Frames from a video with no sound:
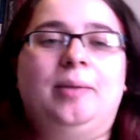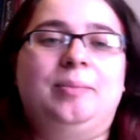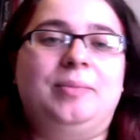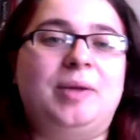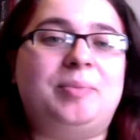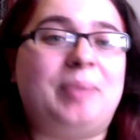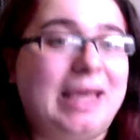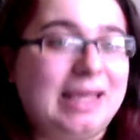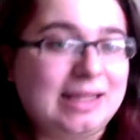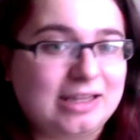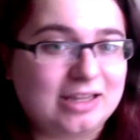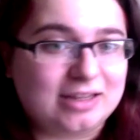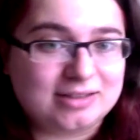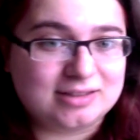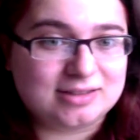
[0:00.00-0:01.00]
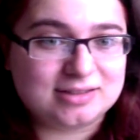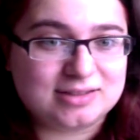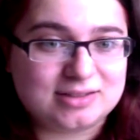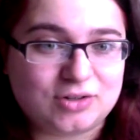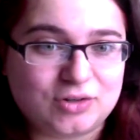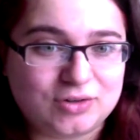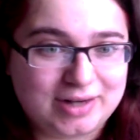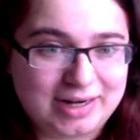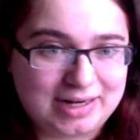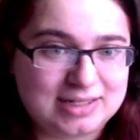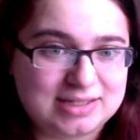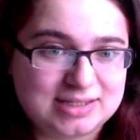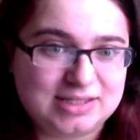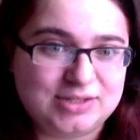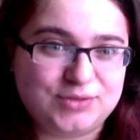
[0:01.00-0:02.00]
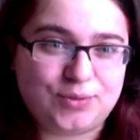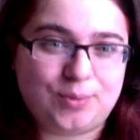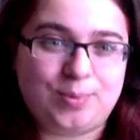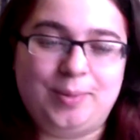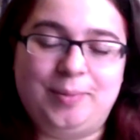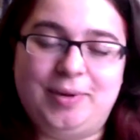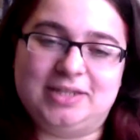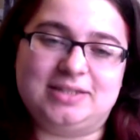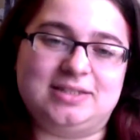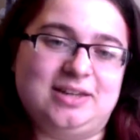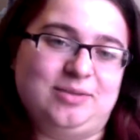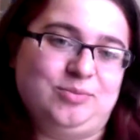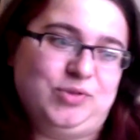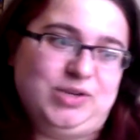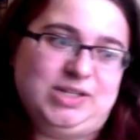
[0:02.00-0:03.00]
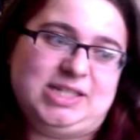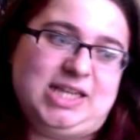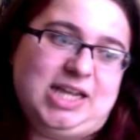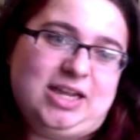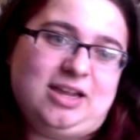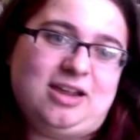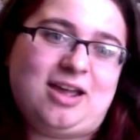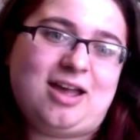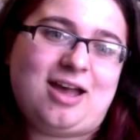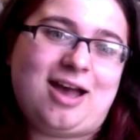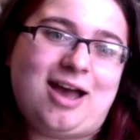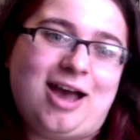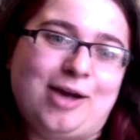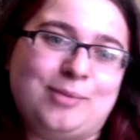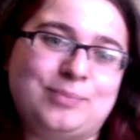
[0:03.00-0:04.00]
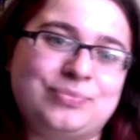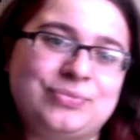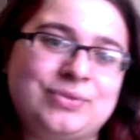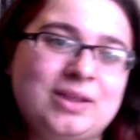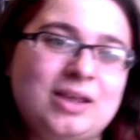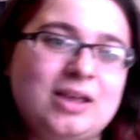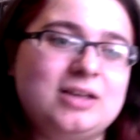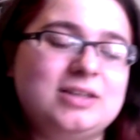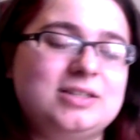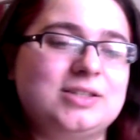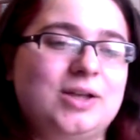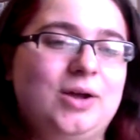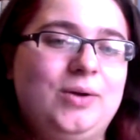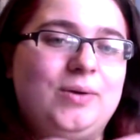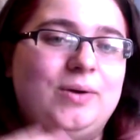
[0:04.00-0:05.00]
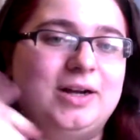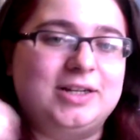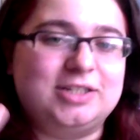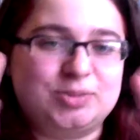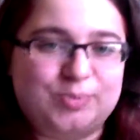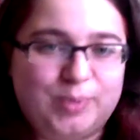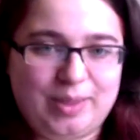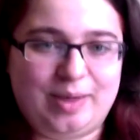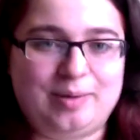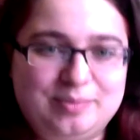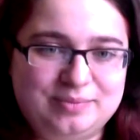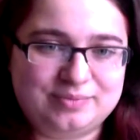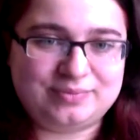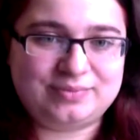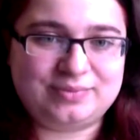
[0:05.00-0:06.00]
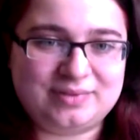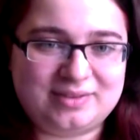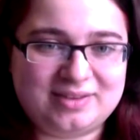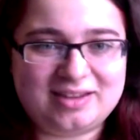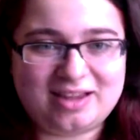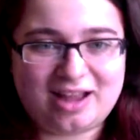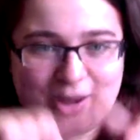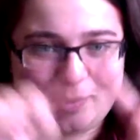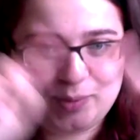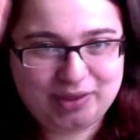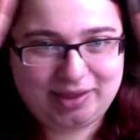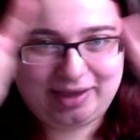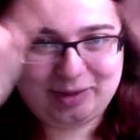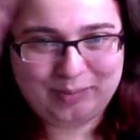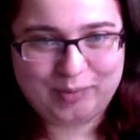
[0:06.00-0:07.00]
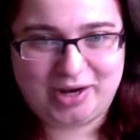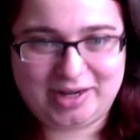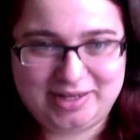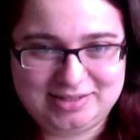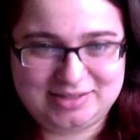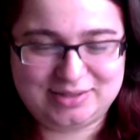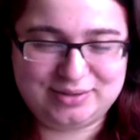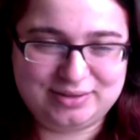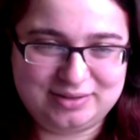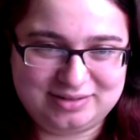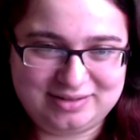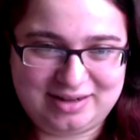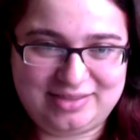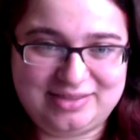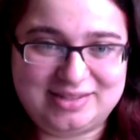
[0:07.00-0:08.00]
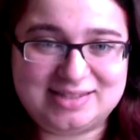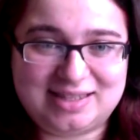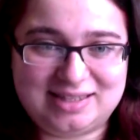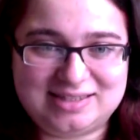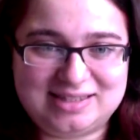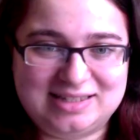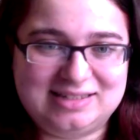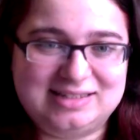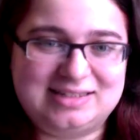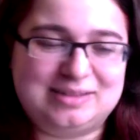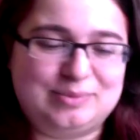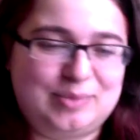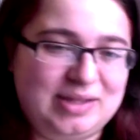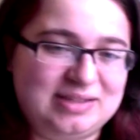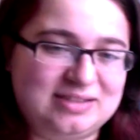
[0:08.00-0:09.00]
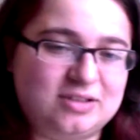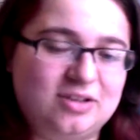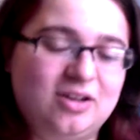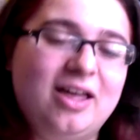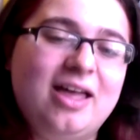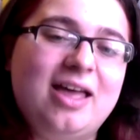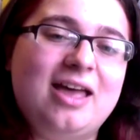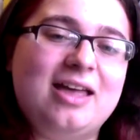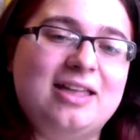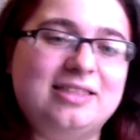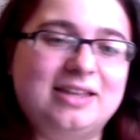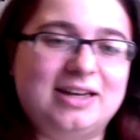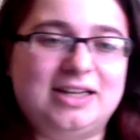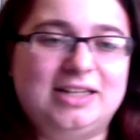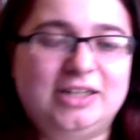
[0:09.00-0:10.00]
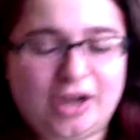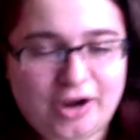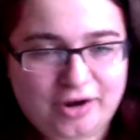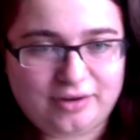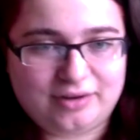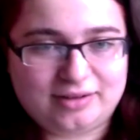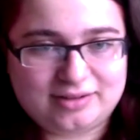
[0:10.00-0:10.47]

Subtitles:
opinions or analysis from the person I'm reading. So I just put like a bracket around the sentence in pencil, and then I know